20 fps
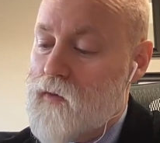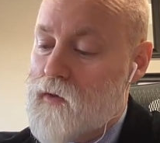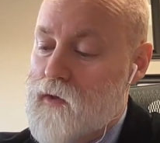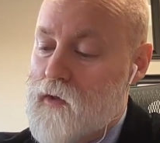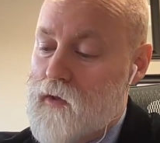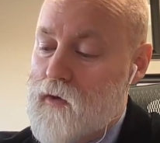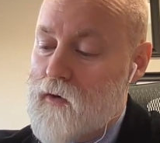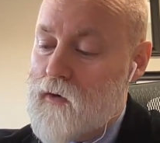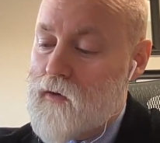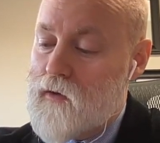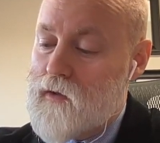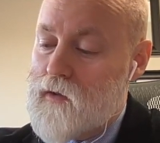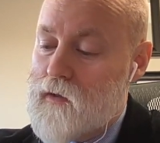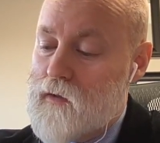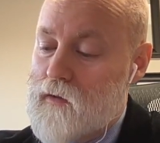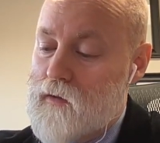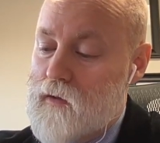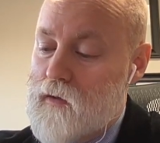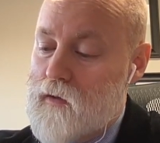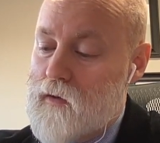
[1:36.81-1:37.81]
which occurs
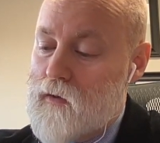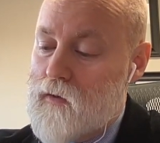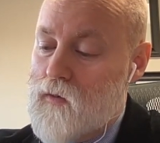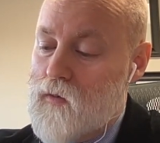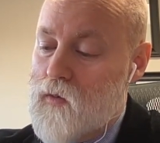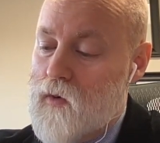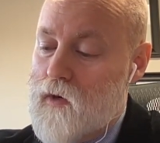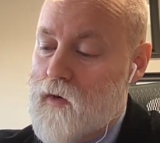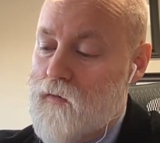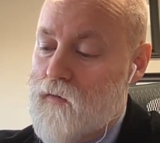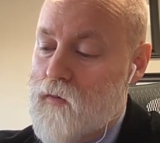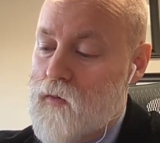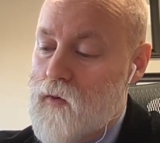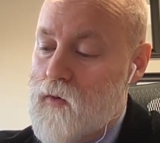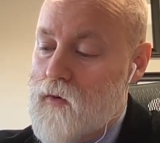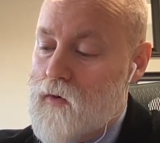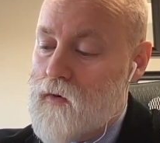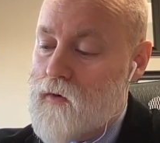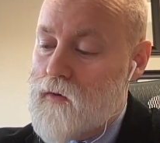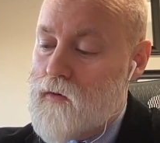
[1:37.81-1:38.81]
1 and
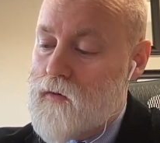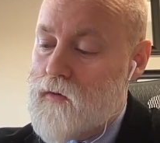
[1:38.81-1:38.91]
4,